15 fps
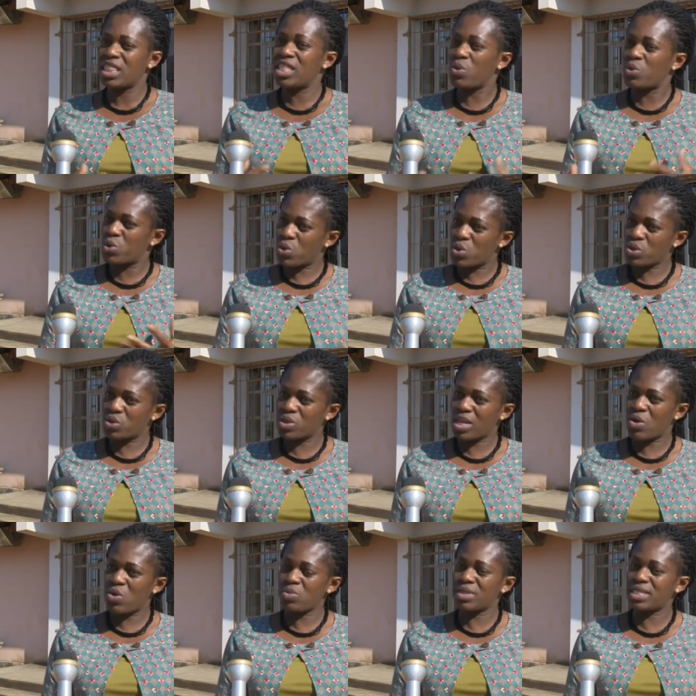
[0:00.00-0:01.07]
they will go to the
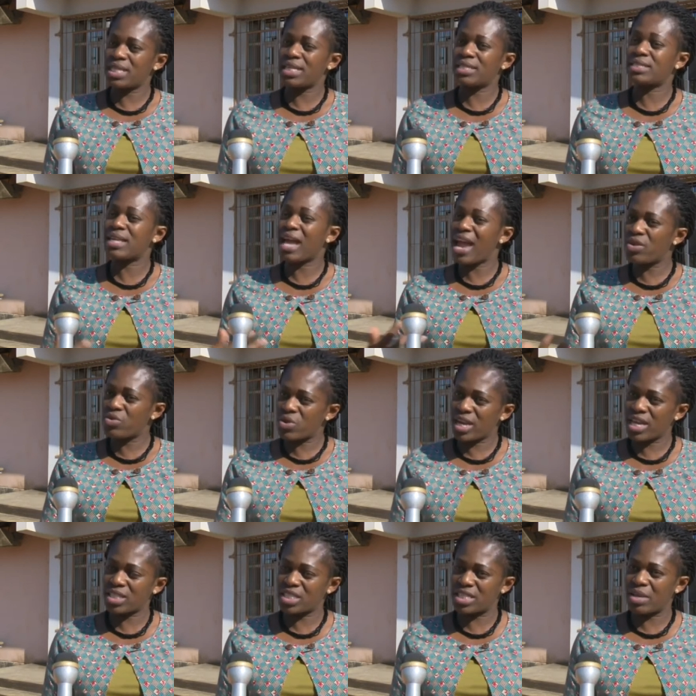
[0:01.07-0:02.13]
homestays,
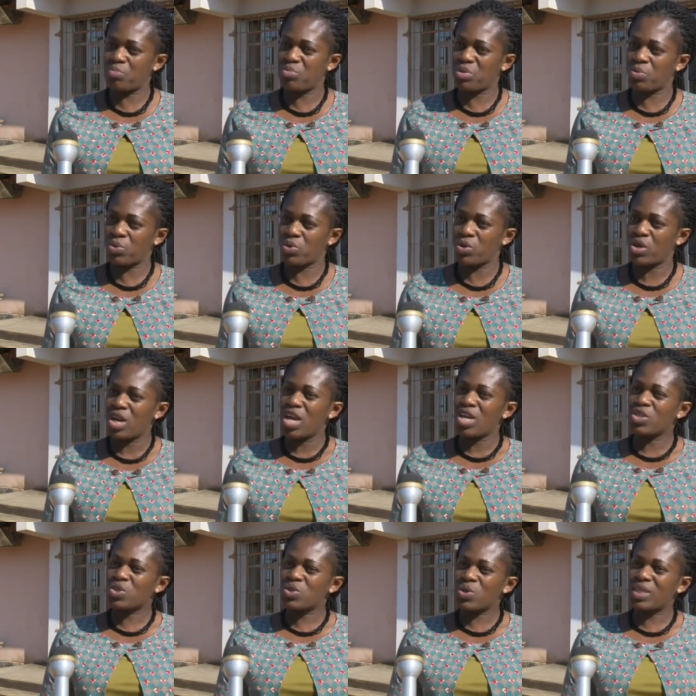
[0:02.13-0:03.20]
educate the people
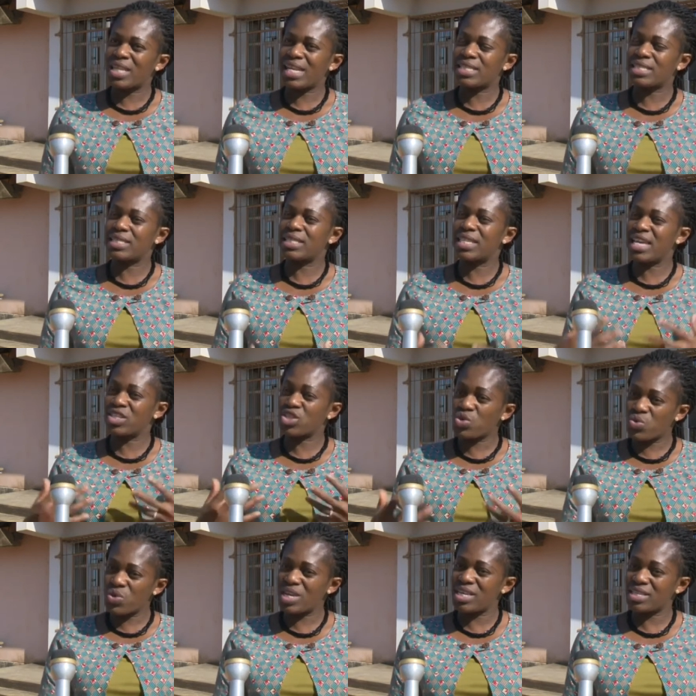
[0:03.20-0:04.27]
so that the
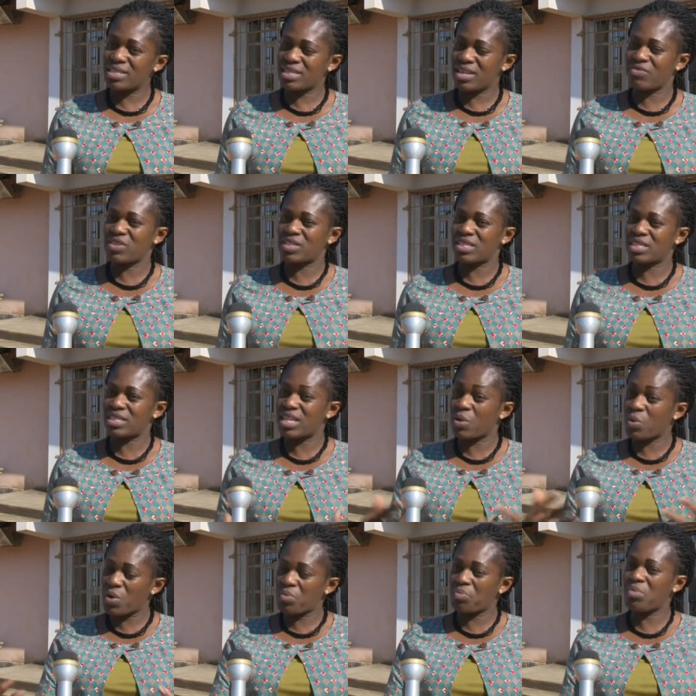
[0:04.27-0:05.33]
screening services, the
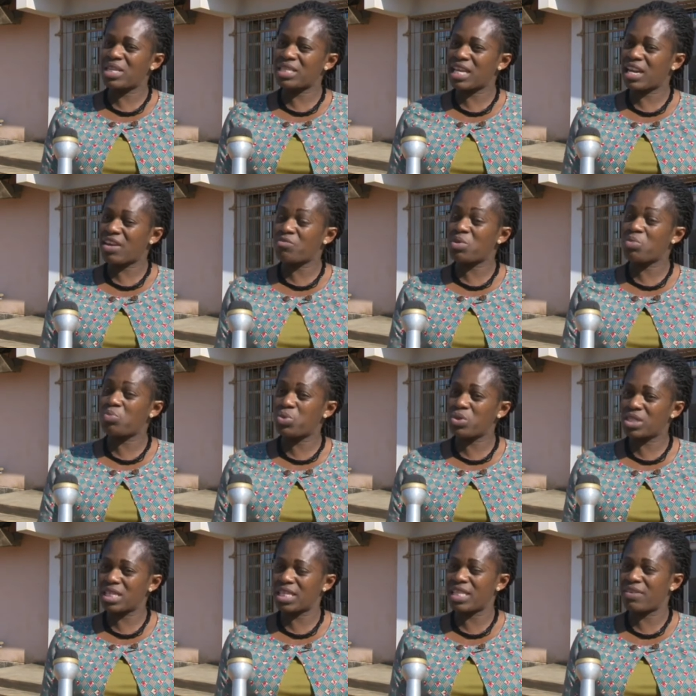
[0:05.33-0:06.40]
equipment that have been
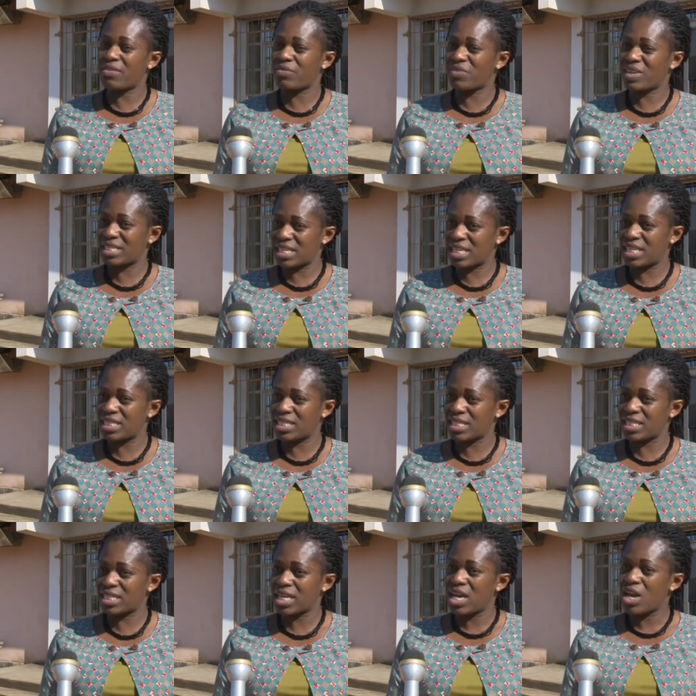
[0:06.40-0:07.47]
put in the
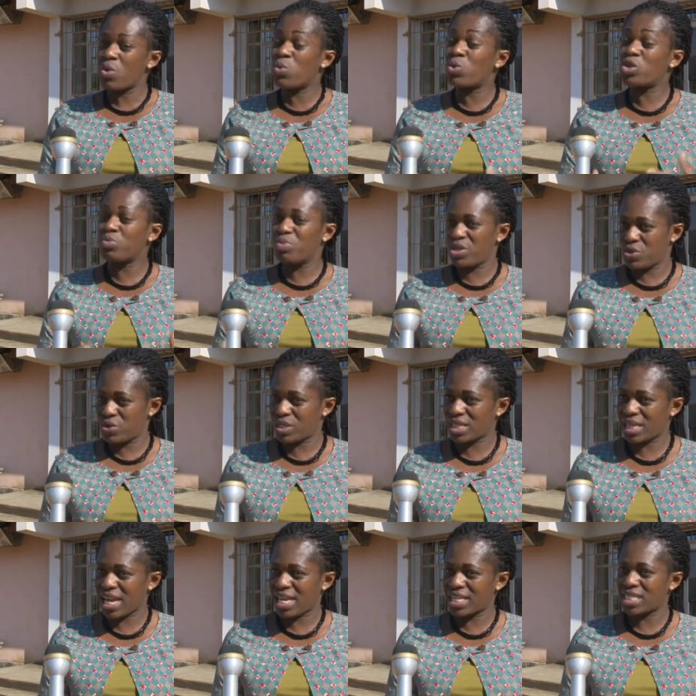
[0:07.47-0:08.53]
facilities would be
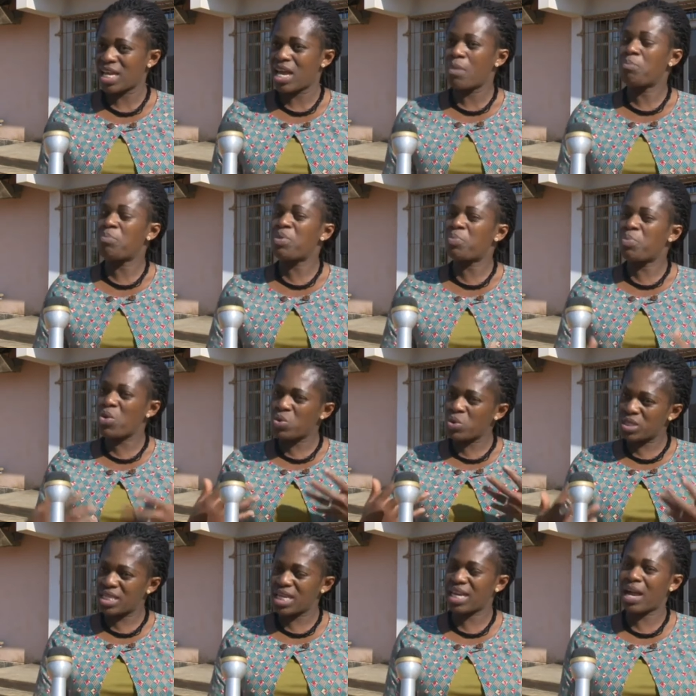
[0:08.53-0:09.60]
utilized. People
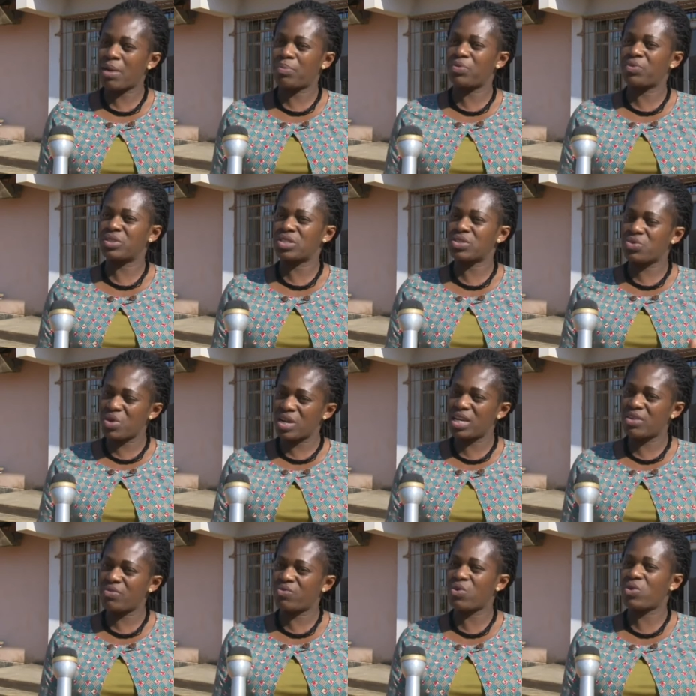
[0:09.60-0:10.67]
would take up
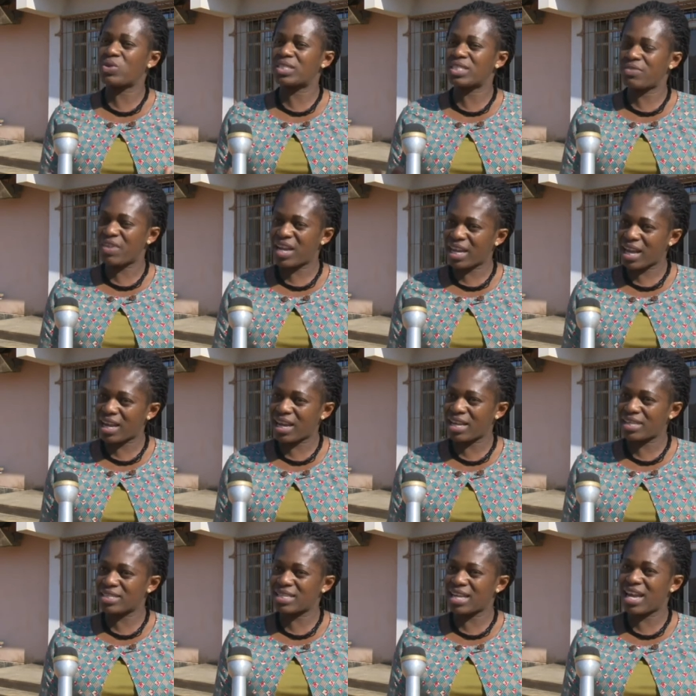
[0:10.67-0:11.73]
screening for cervical
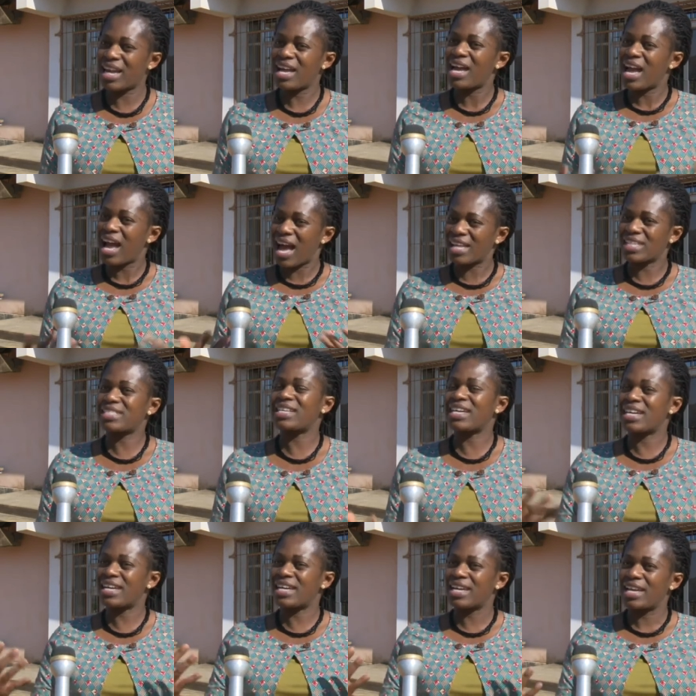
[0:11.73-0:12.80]
cancer as
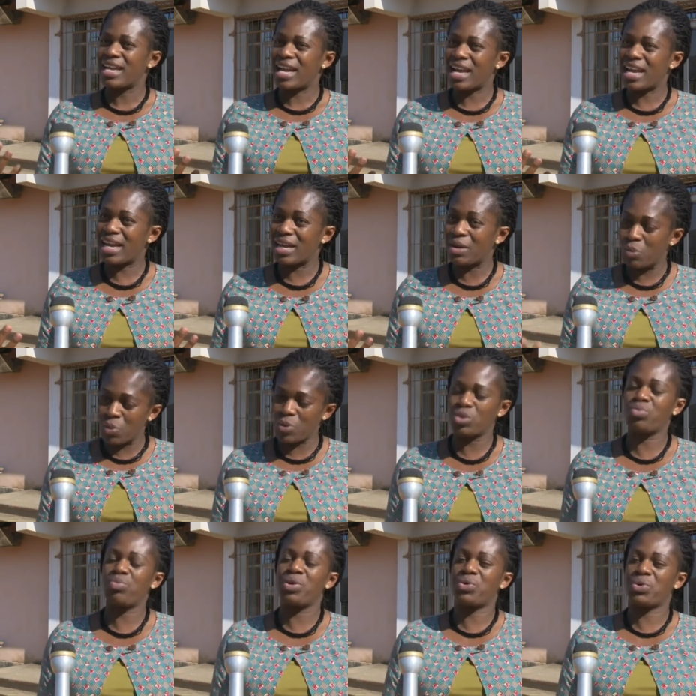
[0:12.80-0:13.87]
uh, uh
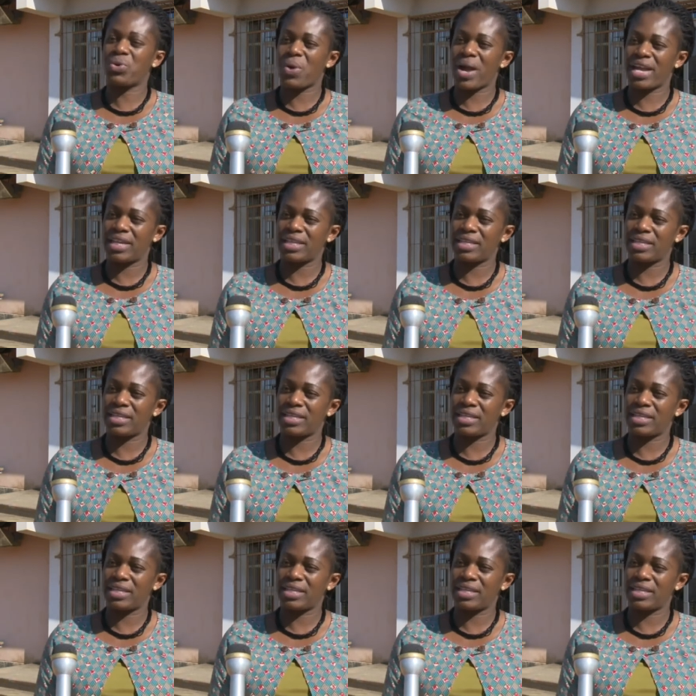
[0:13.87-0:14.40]
would be required.